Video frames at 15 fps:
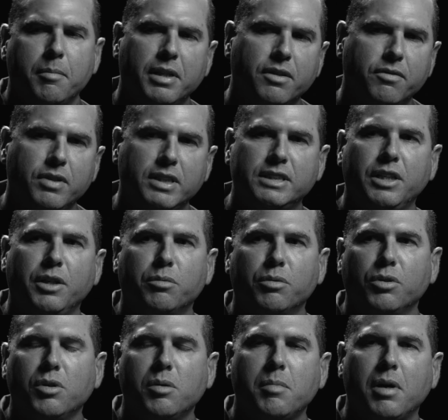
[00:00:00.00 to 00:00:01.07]
I'm in the visiting
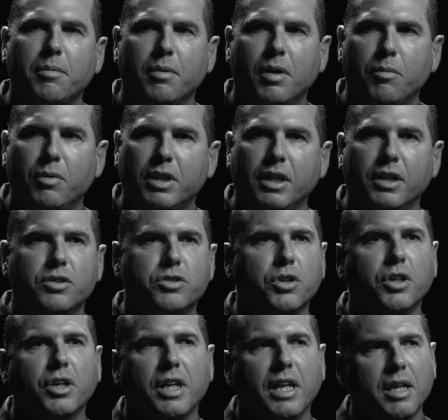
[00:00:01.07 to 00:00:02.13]
room, I'm, I'm with the
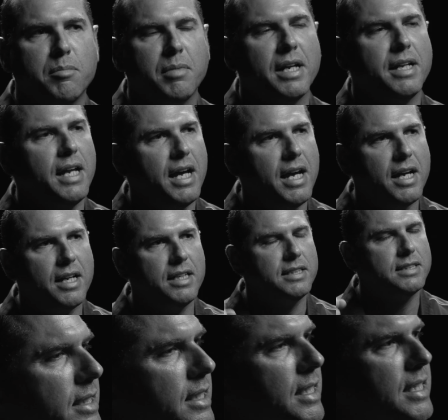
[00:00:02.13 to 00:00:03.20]
attorney and my dad,
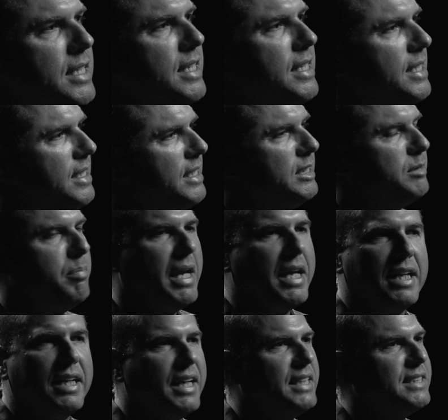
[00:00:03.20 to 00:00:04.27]
he's, he's
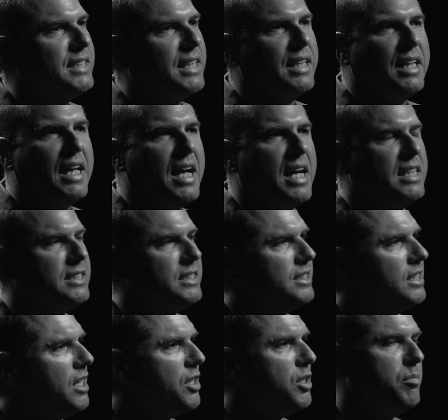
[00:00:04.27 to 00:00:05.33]
banging against the glass,
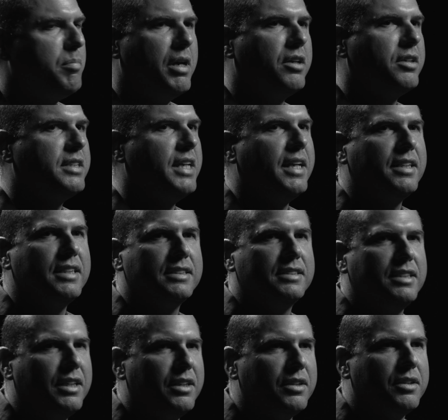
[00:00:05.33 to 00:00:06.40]
son, you better take
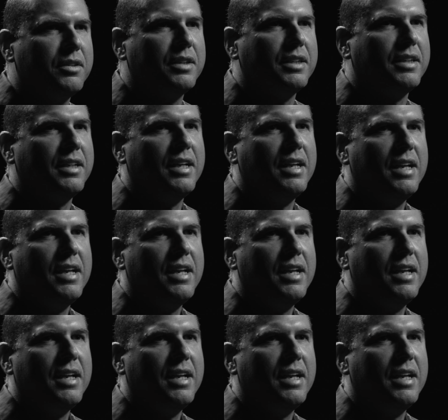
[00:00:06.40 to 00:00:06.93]
this deal.